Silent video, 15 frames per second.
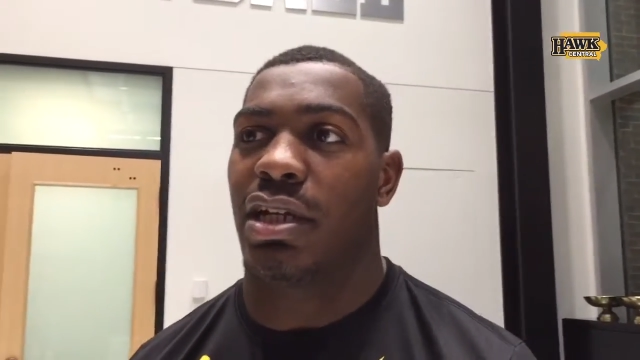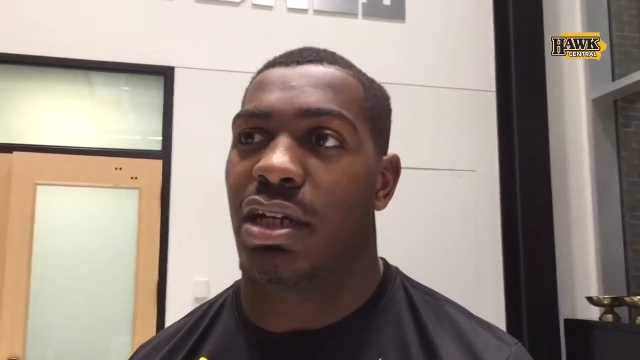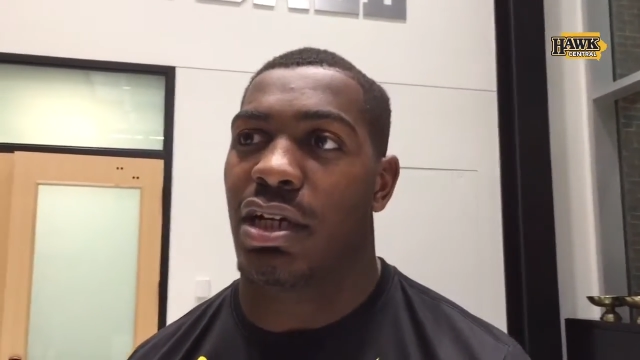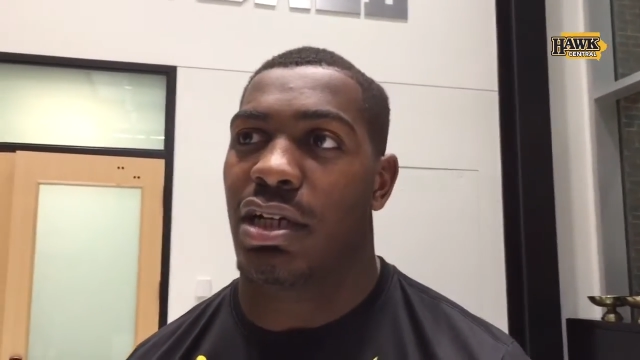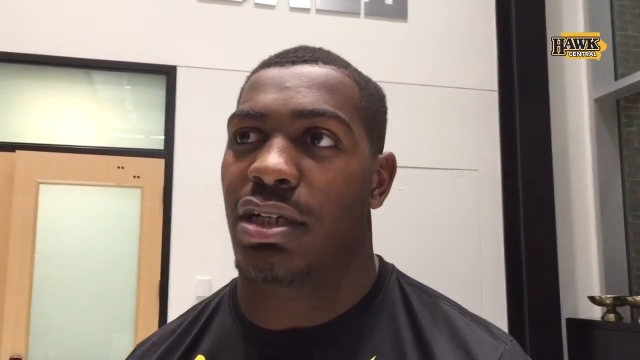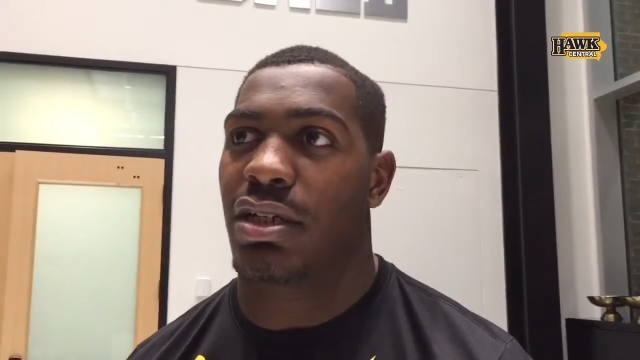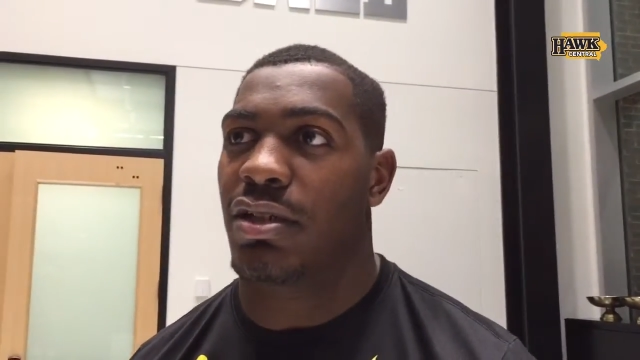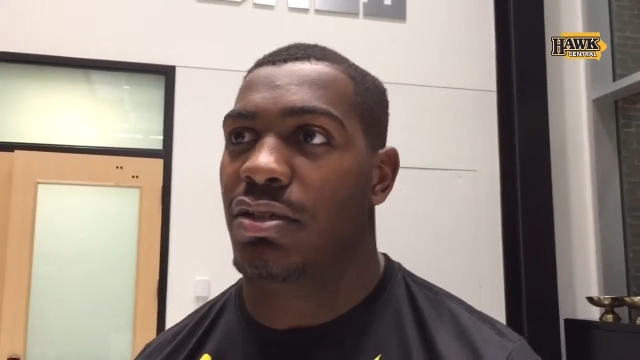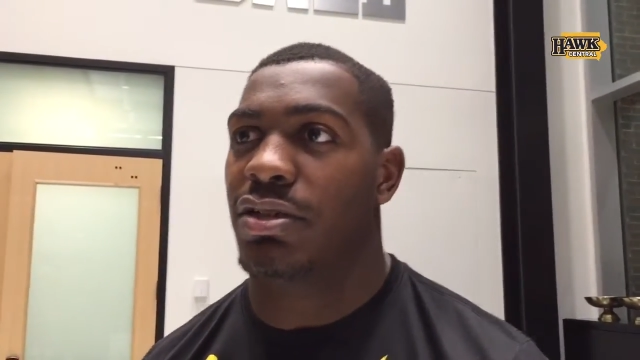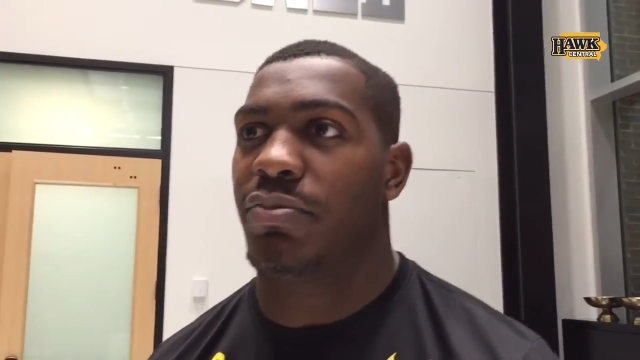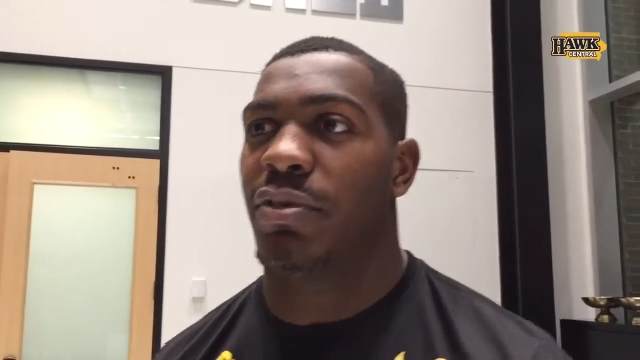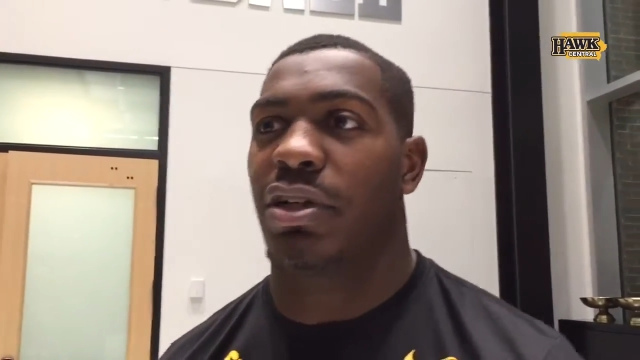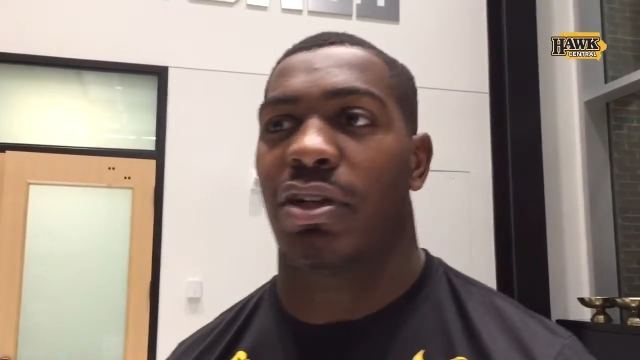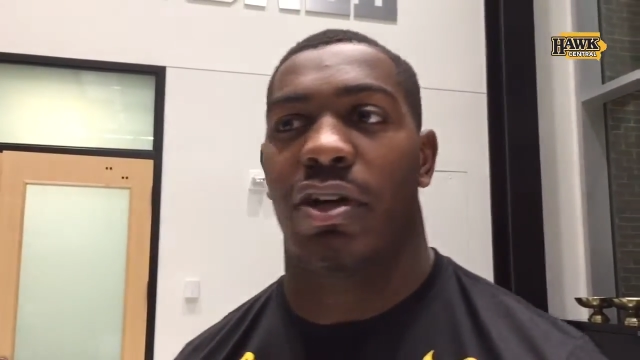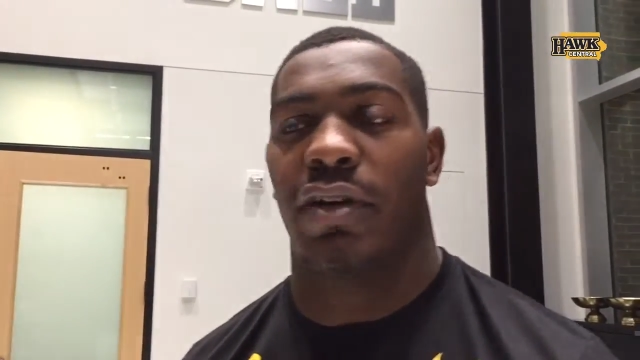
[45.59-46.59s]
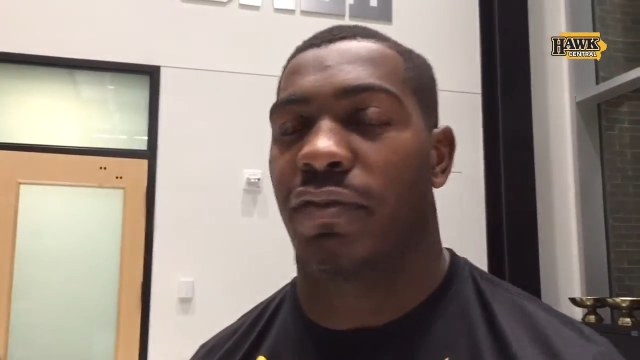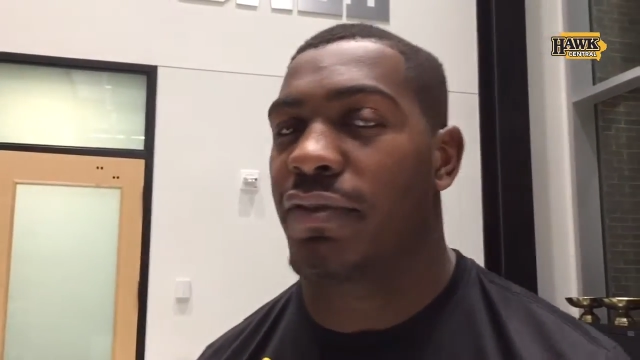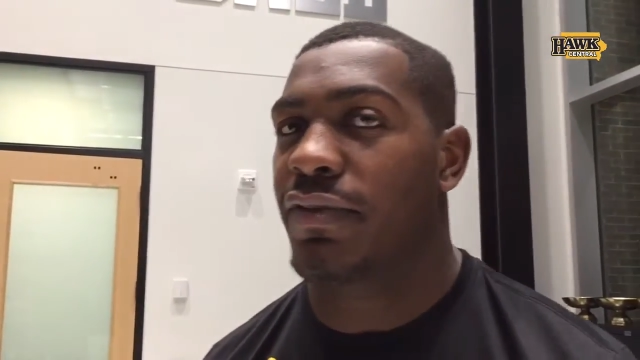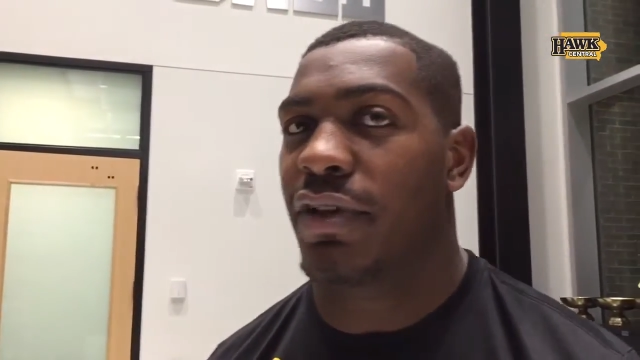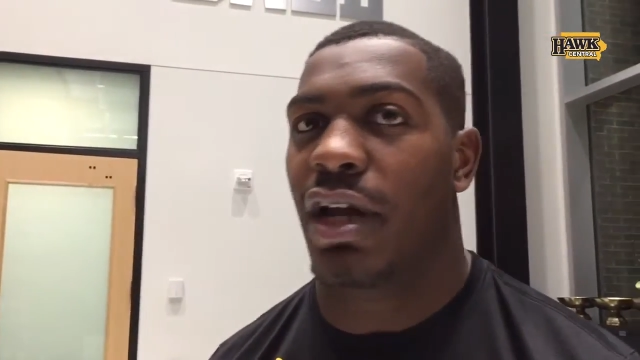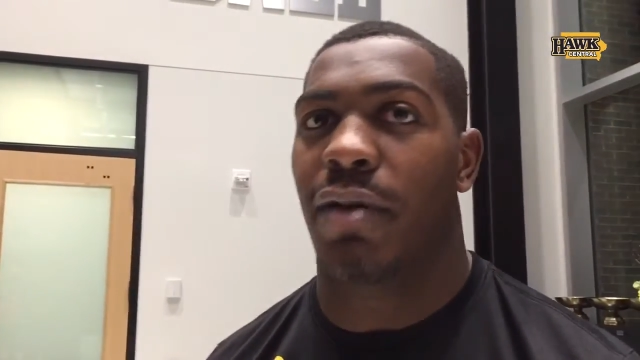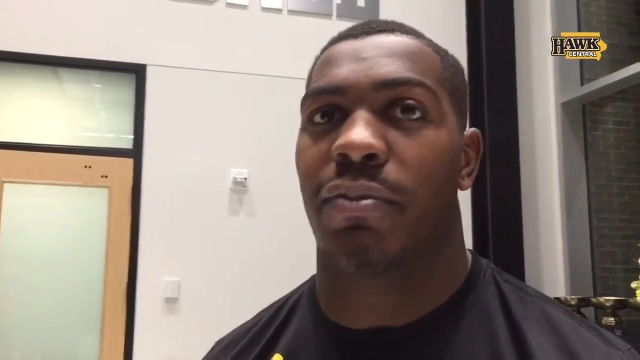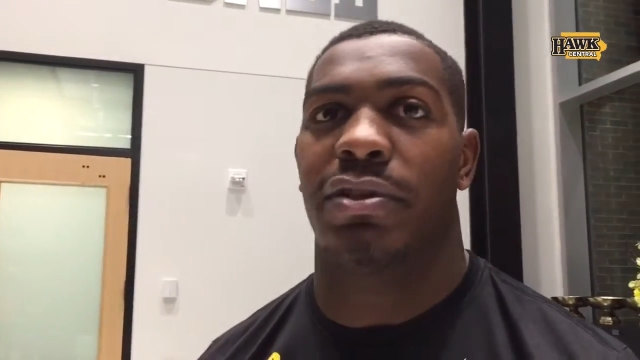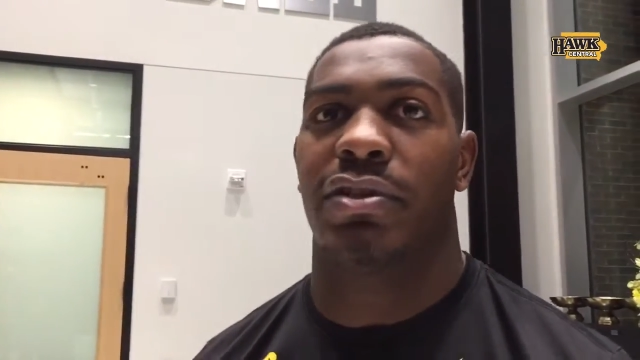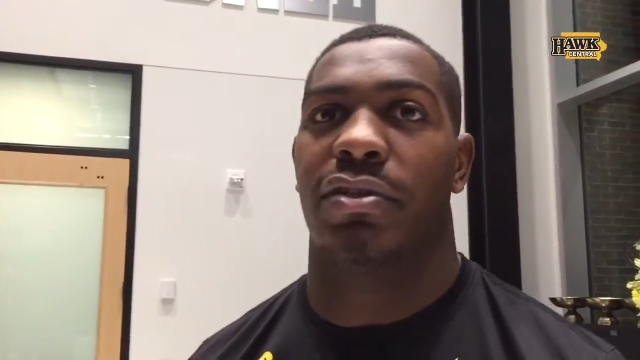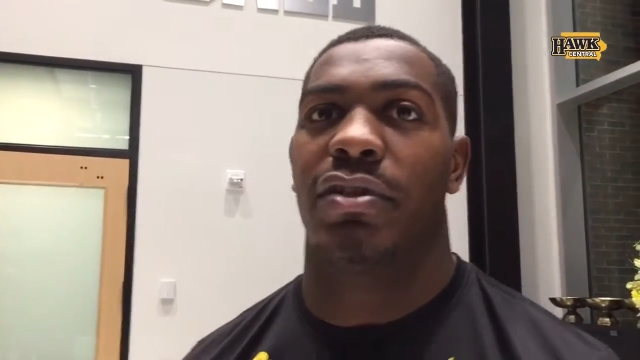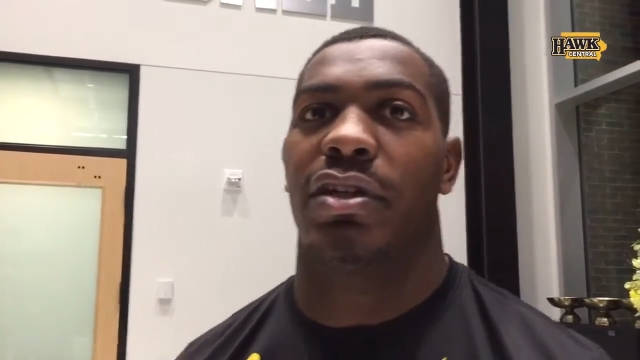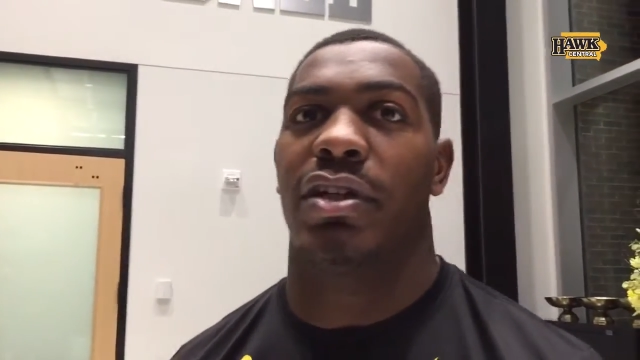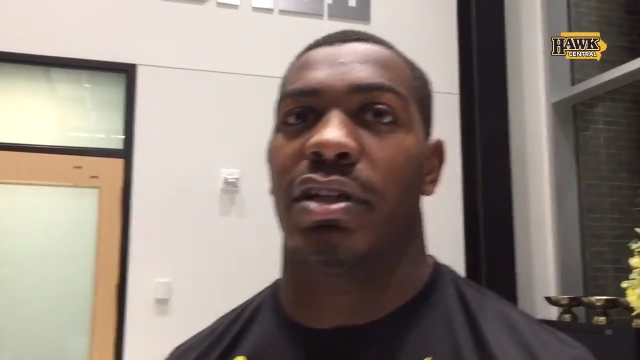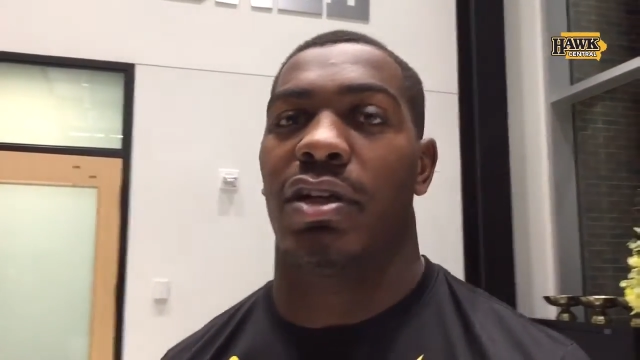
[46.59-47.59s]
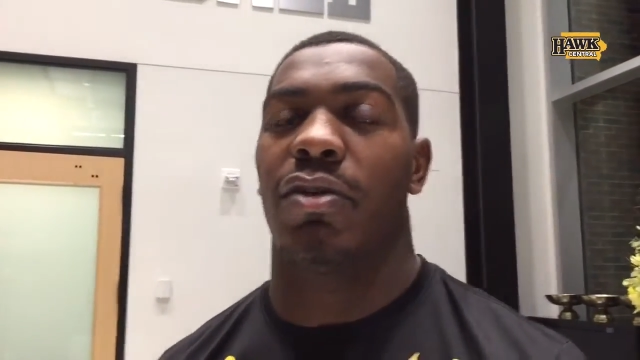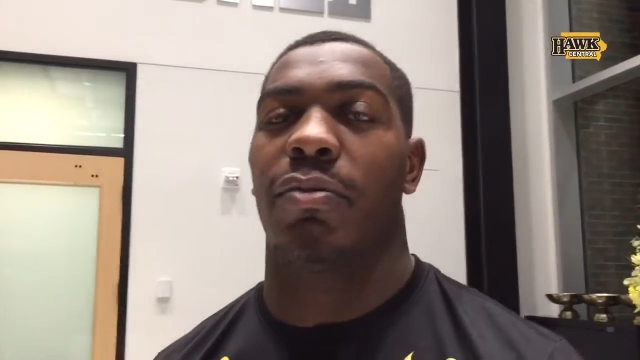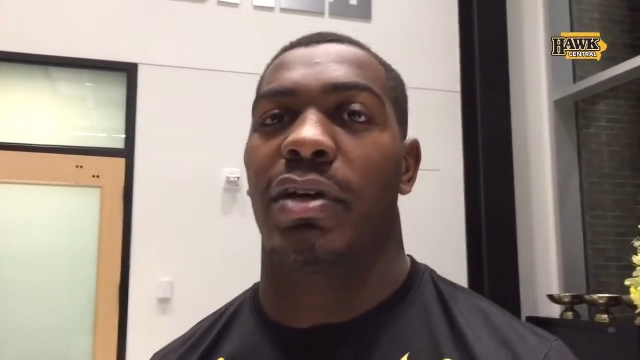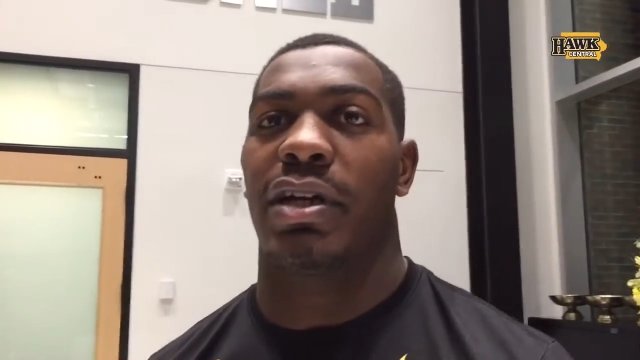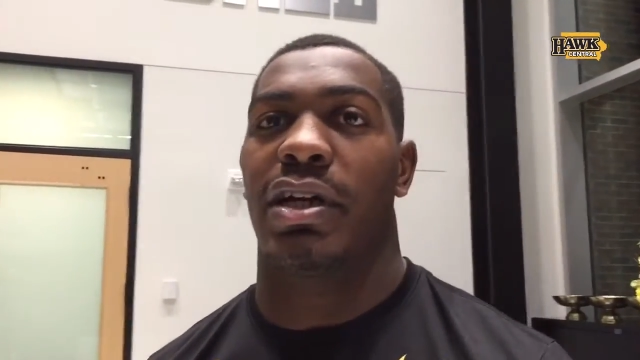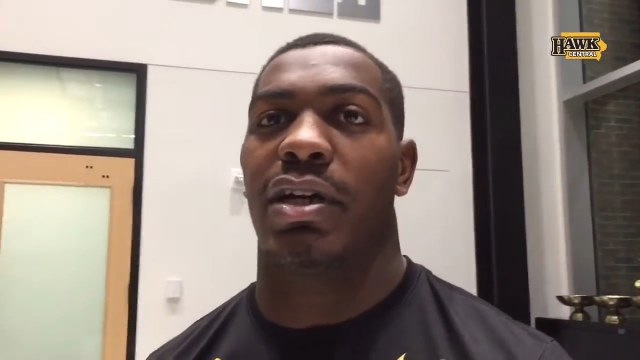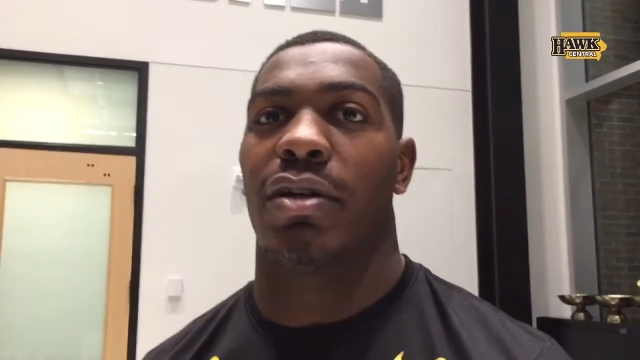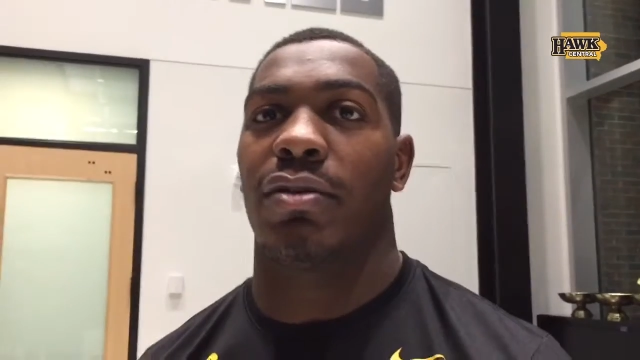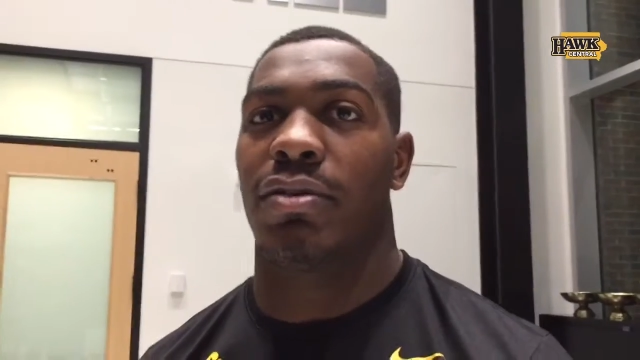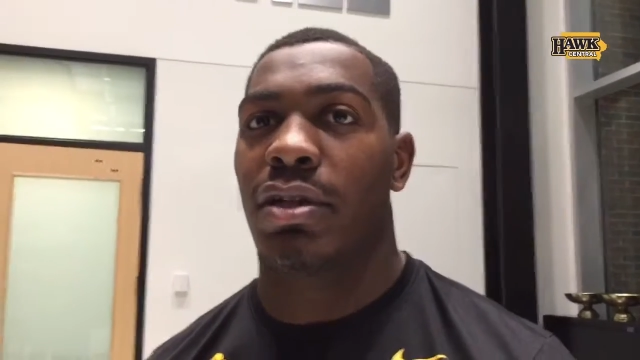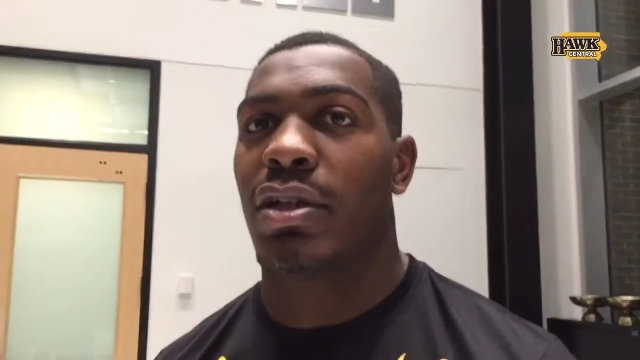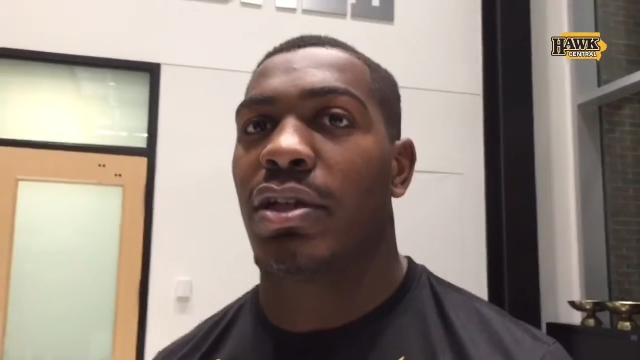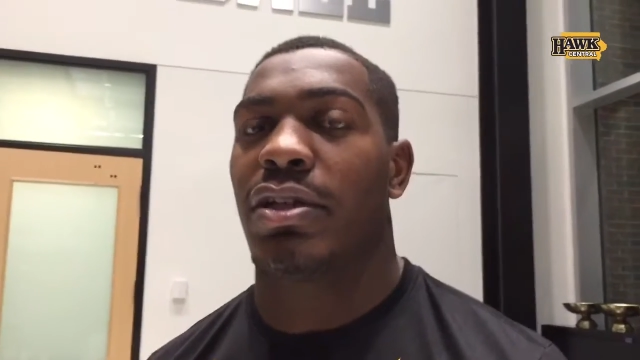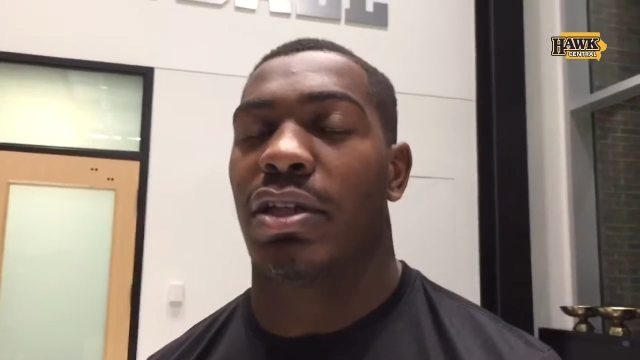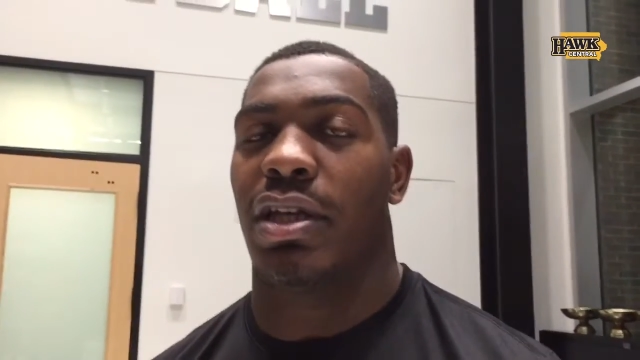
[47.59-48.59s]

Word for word: and uh, you know, just grateful for the opportunity to go back out